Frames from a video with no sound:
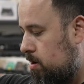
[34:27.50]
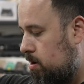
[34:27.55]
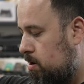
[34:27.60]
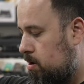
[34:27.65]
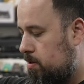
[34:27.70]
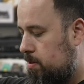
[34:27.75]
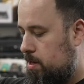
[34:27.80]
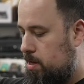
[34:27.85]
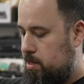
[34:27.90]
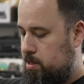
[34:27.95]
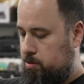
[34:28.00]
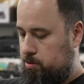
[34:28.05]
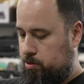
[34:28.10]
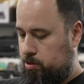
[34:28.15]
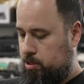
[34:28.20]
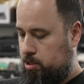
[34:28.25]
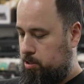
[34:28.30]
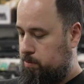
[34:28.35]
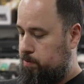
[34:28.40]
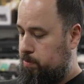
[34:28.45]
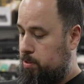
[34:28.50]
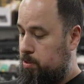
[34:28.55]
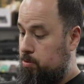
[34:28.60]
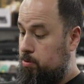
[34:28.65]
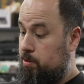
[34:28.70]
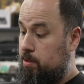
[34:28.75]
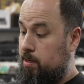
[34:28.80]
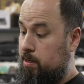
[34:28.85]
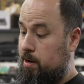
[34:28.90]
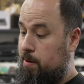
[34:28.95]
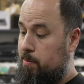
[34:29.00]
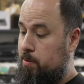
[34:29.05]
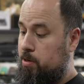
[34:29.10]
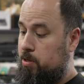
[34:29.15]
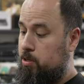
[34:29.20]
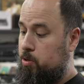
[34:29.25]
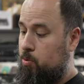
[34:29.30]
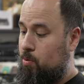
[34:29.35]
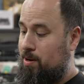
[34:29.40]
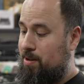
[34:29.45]
All That Useless Beauty, number
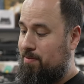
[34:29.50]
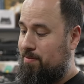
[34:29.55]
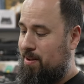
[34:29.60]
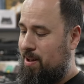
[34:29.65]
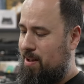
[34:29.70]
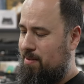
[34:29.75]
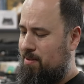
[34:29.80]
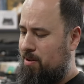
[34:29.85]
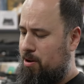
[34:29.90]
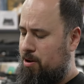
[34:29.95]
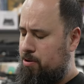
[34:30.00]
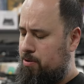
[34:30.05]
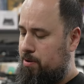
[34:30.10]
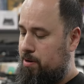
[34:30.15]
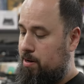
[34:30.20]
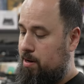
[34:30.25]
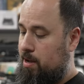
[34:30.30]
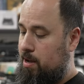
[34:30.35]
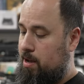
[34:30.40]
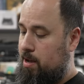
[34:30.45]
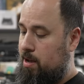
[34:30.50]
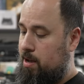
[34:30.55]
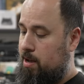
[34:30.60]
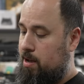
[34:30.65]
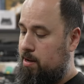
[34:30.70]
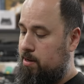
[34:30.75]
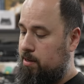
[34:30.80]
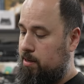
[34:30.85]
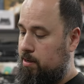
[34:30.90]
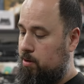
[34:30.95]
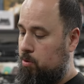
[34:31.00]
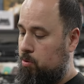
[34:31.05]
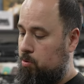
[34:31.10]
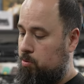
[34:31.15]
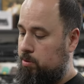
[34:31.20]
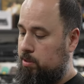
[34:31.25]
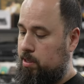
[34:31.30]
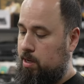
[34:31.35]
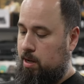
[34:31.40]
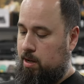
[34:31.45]
to 2500 on
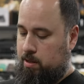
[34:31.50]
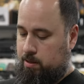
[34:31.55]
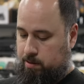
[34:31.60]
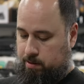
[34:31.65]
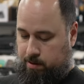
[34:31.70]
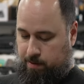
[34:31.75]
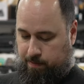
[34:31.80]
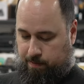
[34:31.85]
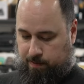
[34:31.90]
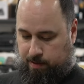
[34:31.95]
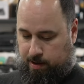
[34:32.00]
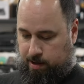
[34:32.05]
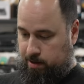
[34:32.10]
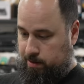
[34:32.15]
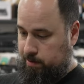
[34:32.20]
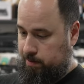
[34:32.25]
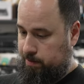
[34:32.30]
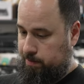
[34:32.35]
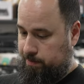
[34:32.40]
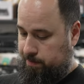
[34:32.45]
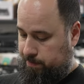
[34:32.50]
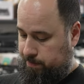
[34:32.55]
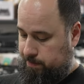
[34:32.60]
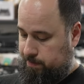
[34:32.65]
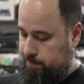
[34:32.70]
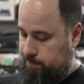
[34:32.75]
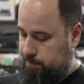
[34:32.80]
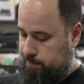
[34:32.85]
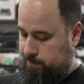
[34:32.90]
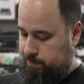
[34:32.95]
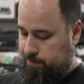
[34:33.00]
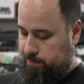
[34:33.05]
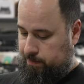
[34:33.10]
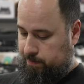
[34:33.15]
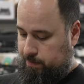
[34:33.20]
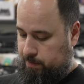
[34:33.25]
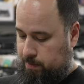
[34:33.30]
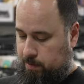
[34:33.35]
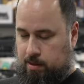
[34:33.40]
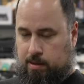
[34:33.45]
gold colored vinyl.
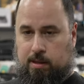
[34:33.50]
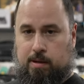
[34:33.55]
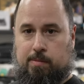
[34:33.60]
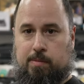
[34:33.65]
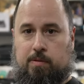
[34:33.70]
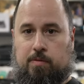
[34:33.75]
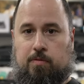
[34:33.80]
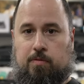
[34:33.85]
Number